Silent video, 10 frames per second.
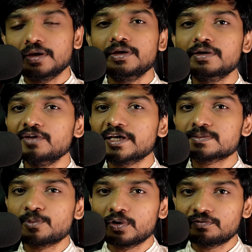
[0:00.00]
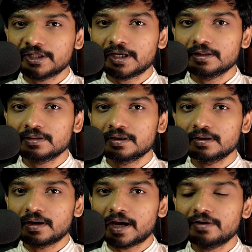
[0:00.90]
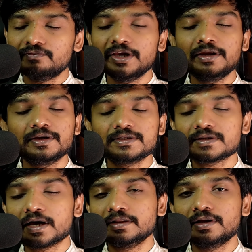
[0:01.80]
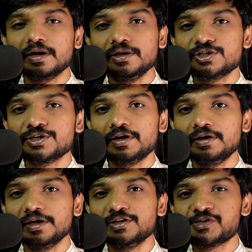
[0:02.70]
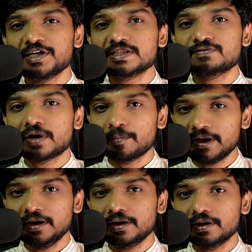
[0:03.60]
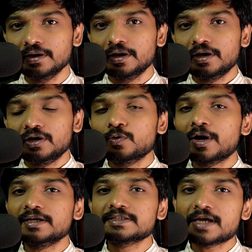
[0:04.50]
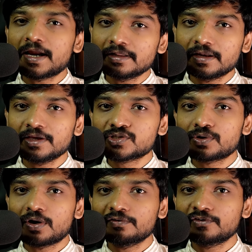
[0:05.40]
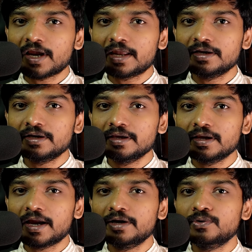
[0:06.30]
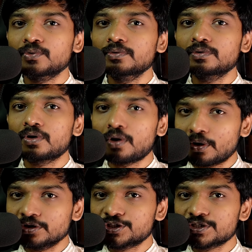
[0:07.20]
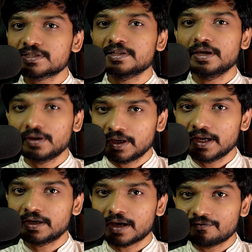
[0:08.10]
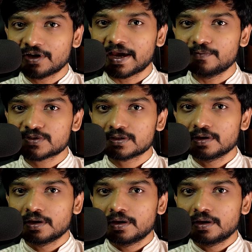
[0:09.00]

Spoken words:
Here we explore Vedanta and various other ancient teachings from India to understand the nature of reality and to consciously create our lives.